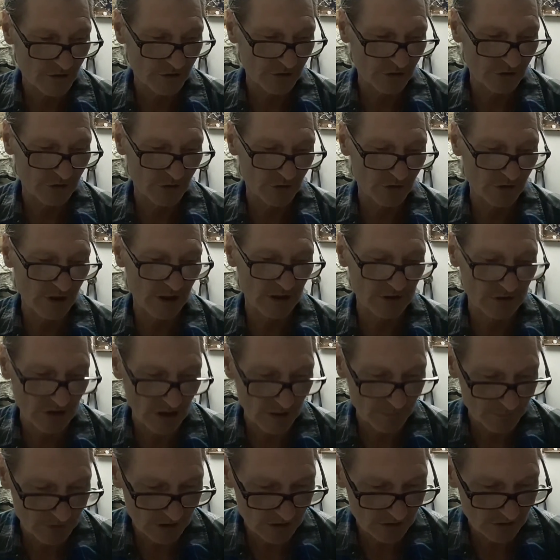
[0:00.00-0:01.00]
a certain
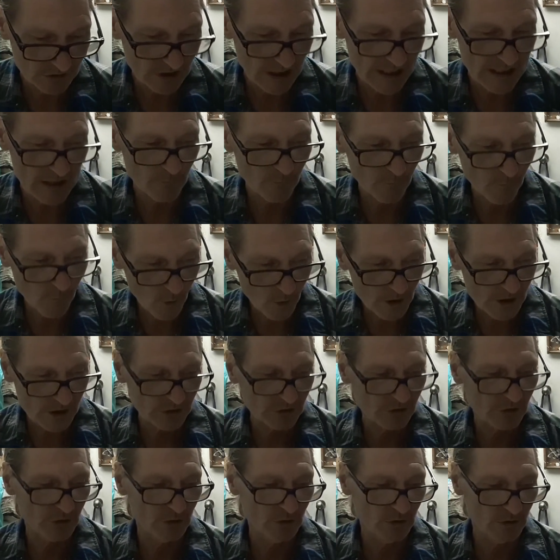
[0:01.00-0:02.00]
acceptance and
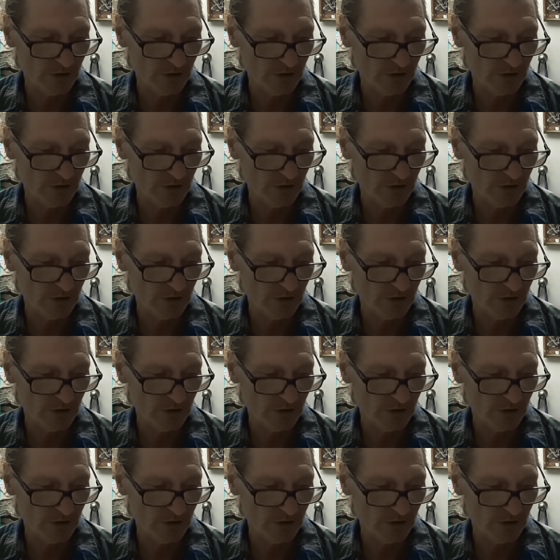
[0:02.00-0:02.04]
fortitude